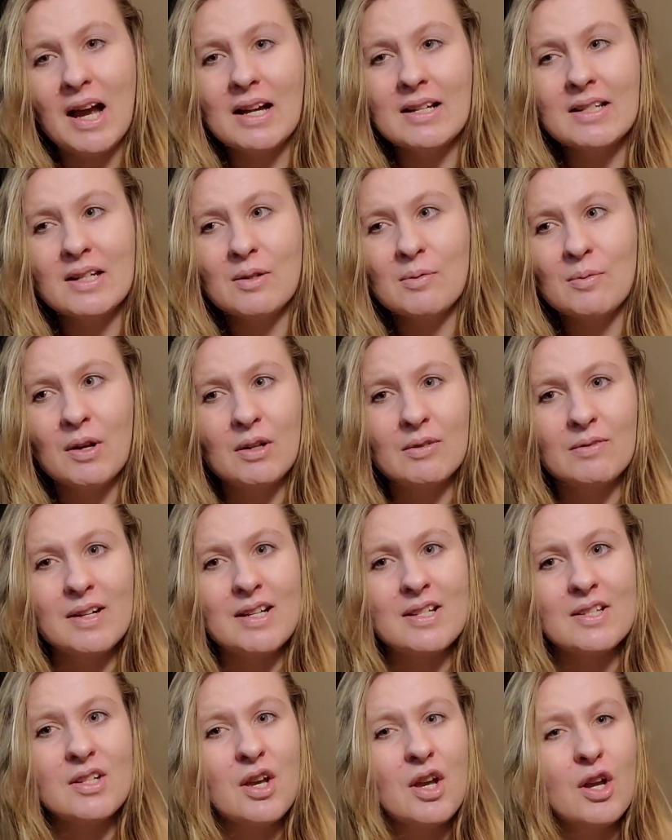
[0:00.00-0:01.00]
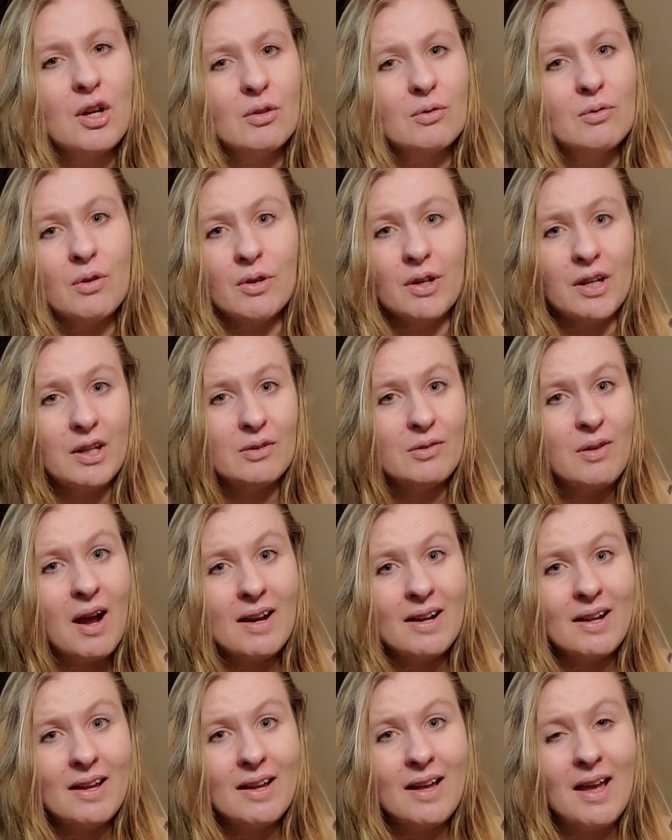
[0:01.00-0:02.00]
I didn't want to risk ruining
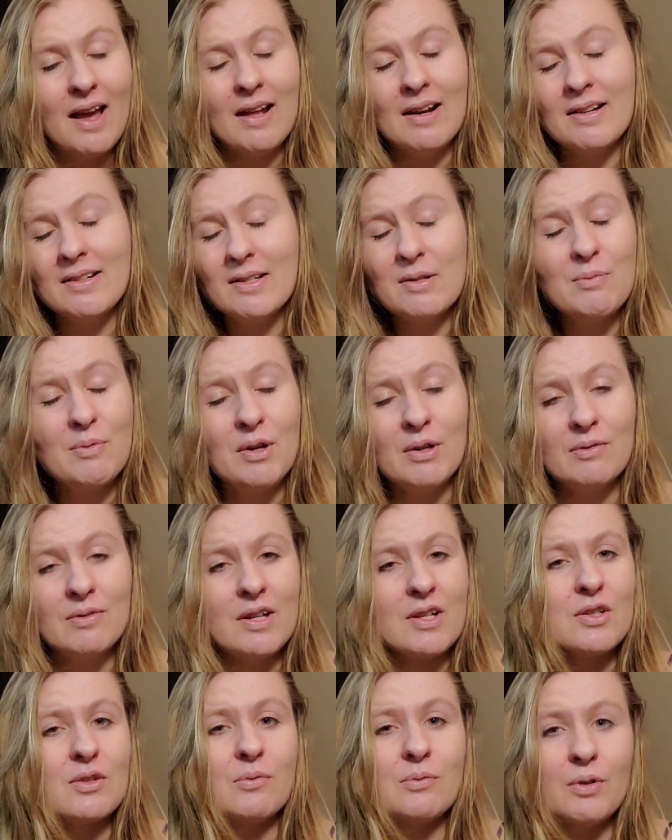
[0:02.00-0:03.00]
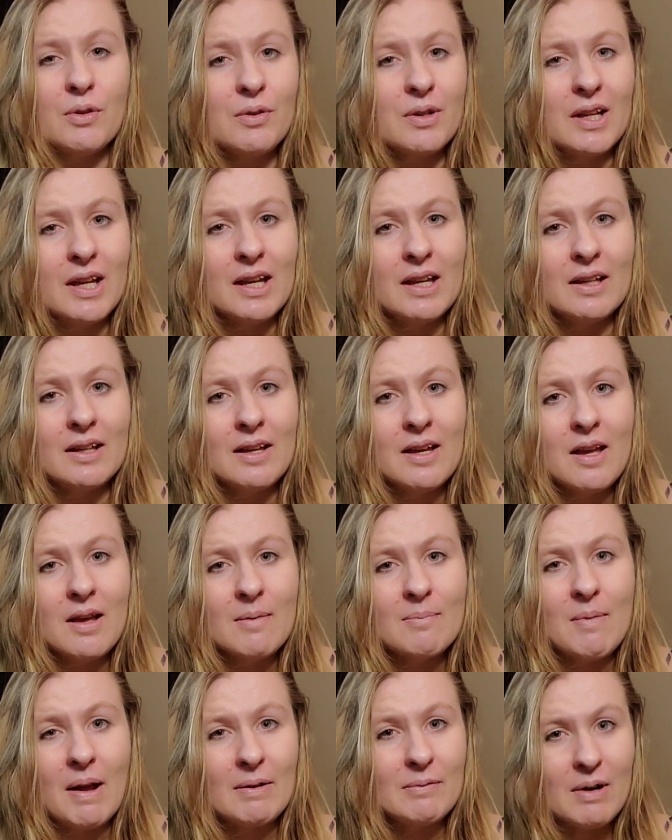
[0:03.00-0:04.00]
credit, and I didn't want to risk ruining
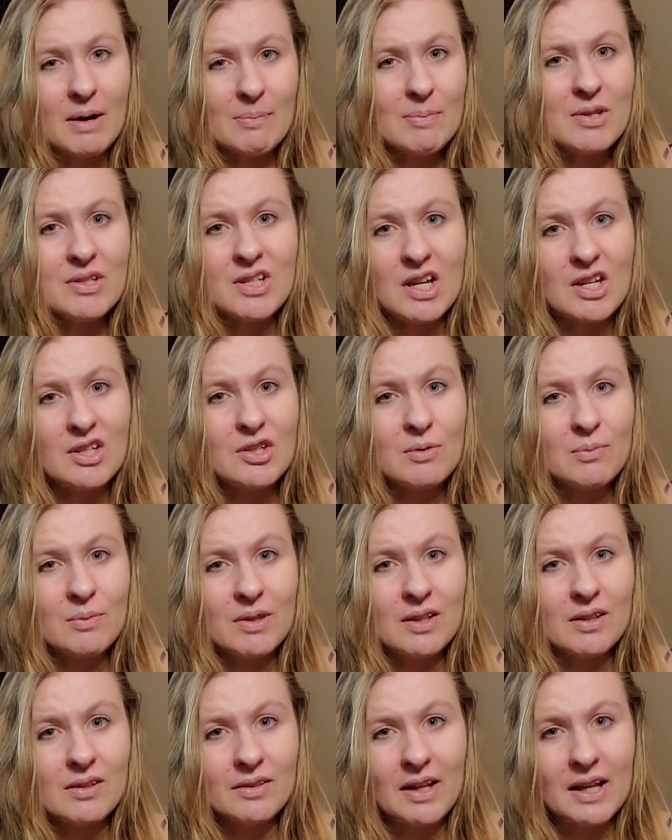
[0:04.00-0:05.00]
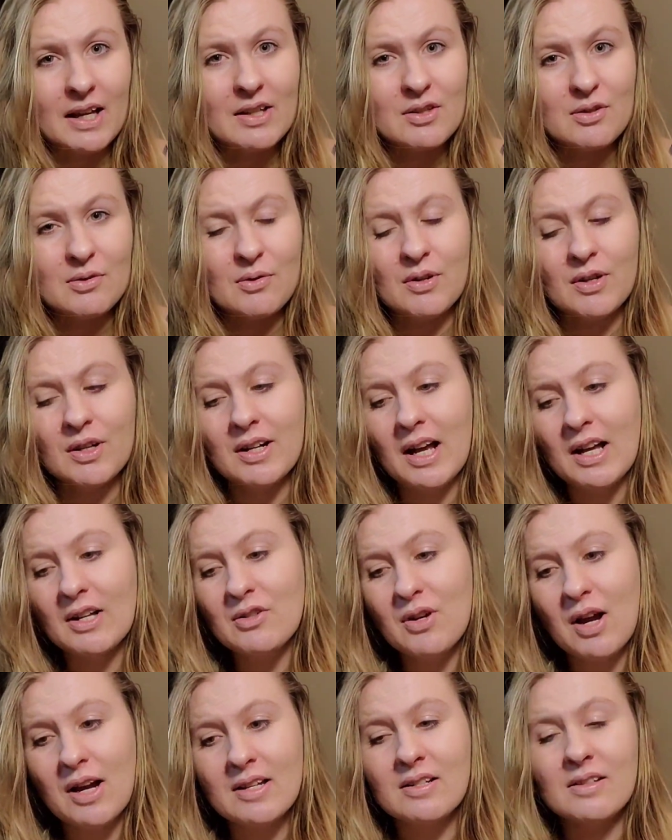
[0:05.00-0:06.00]
my reputation with the landlord. I
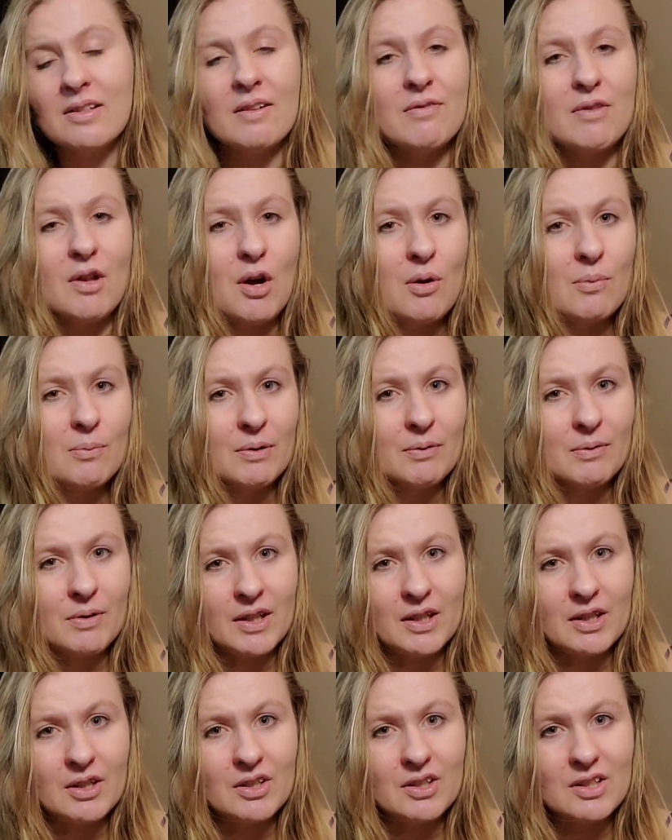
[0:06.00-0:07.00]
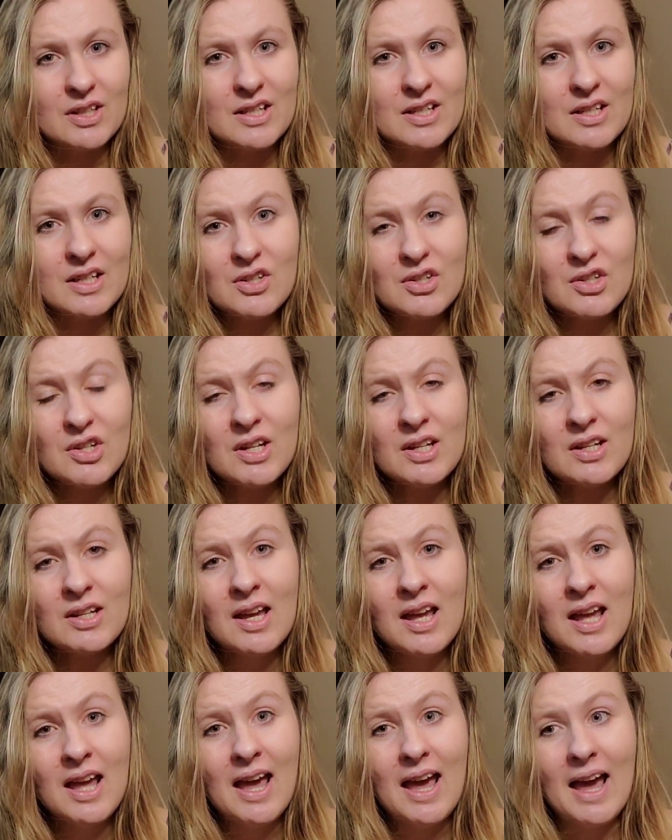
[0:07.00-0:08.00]
tried to leave the home in really good
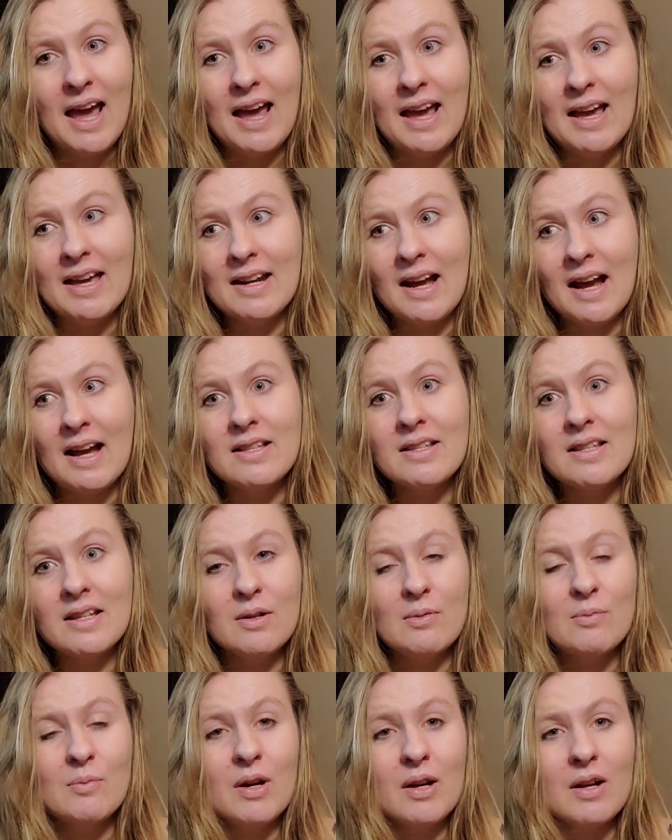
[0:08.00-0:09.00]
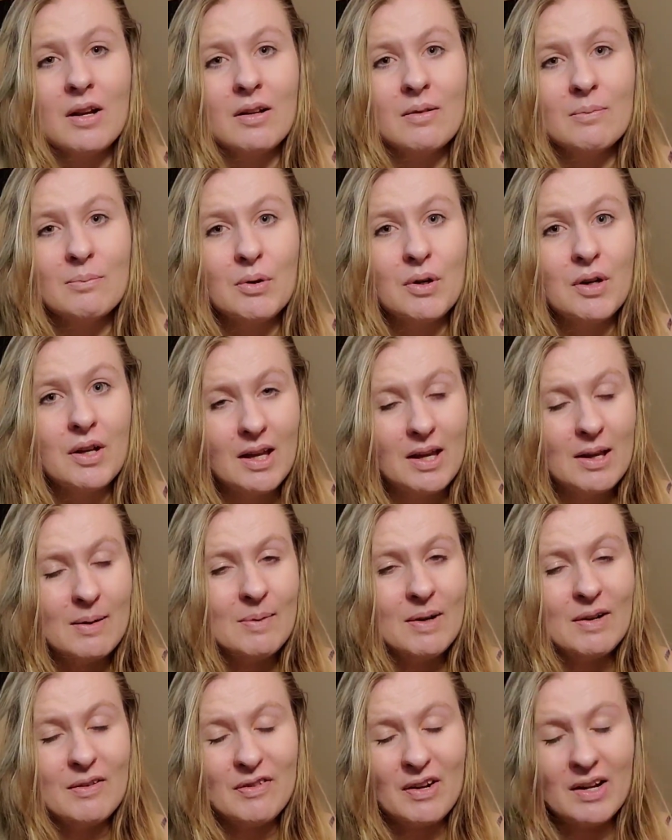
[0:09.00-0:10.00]
condition, and I didn't want to put
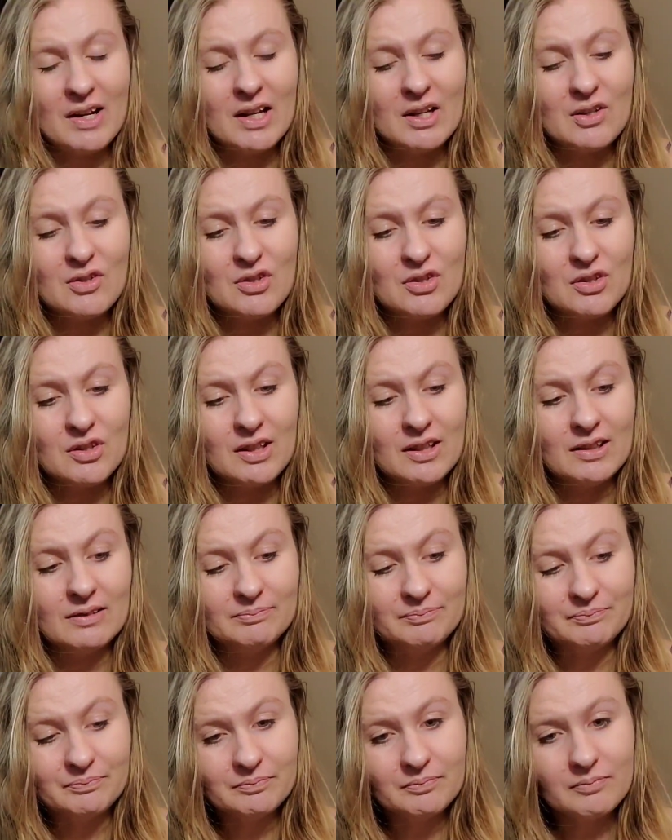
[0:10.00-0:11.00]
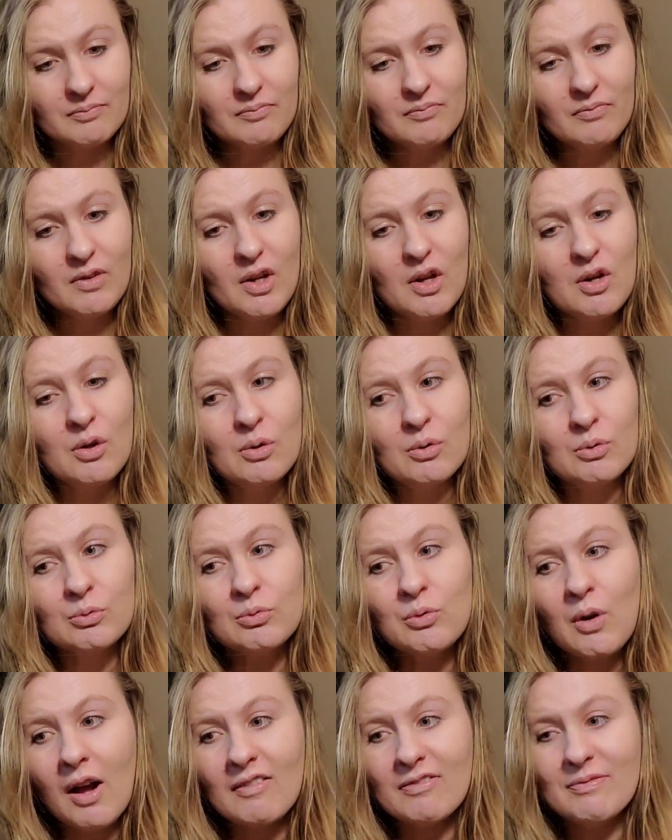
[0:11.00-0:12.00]
him in a financially
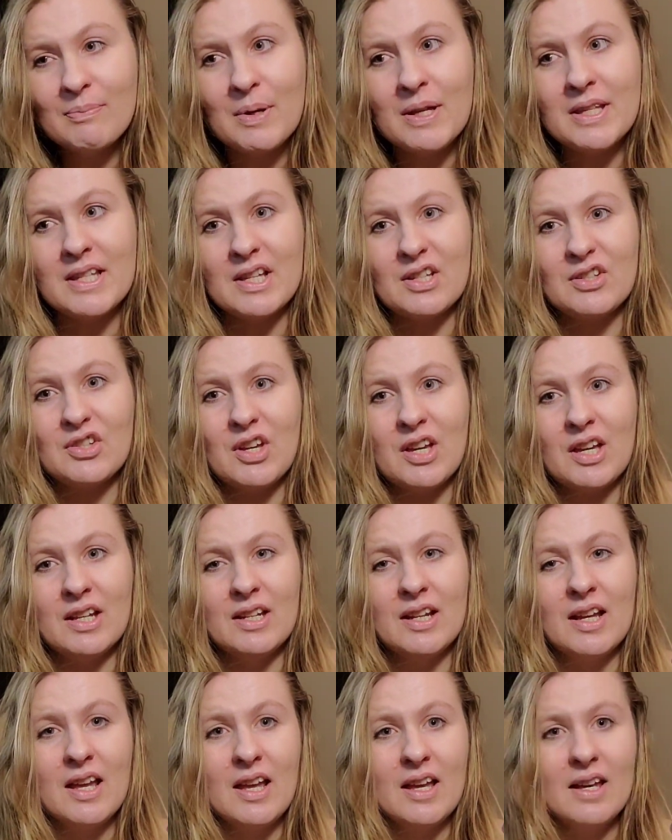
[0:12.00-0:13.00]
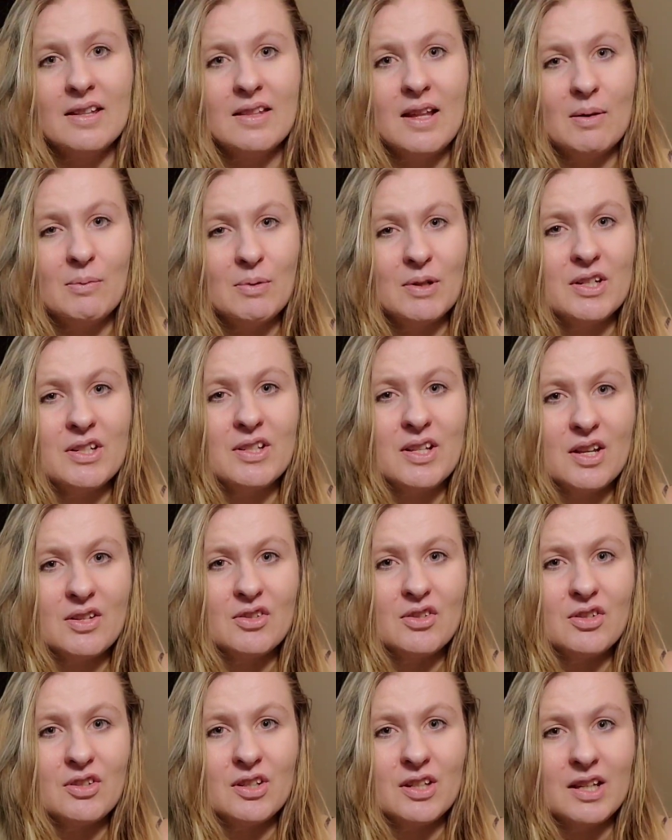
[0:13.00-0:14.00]
rough position that would
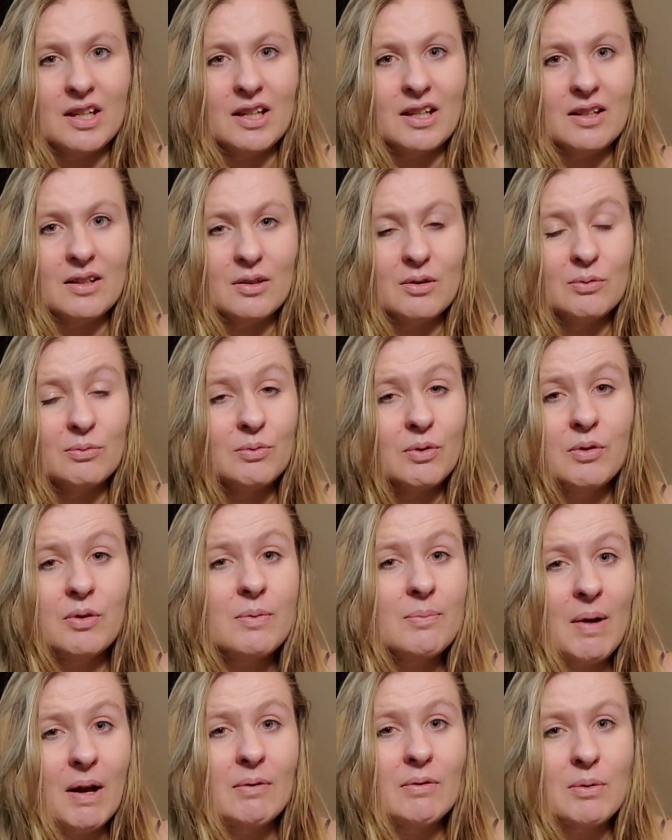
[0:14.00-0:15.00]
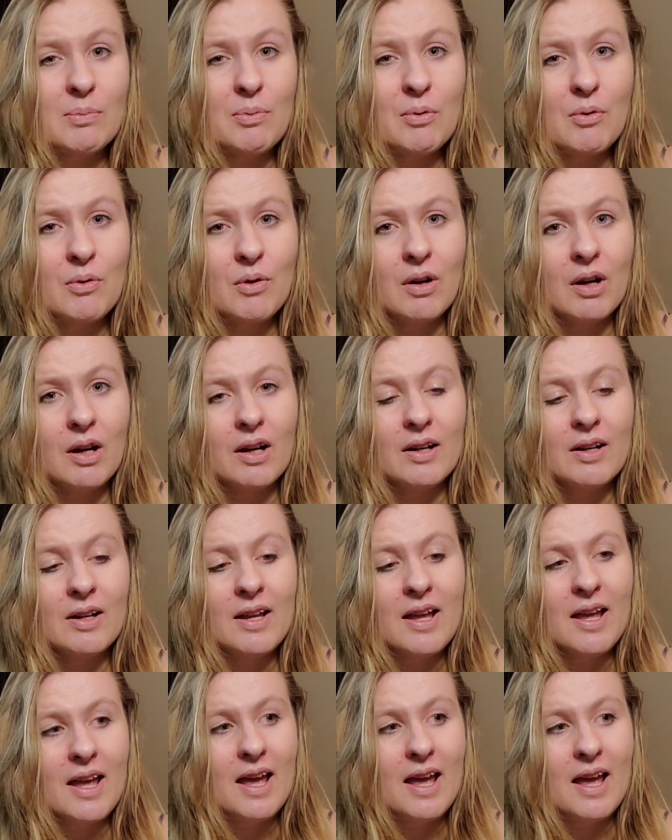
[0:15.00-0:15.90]
essentially ruin my rapport.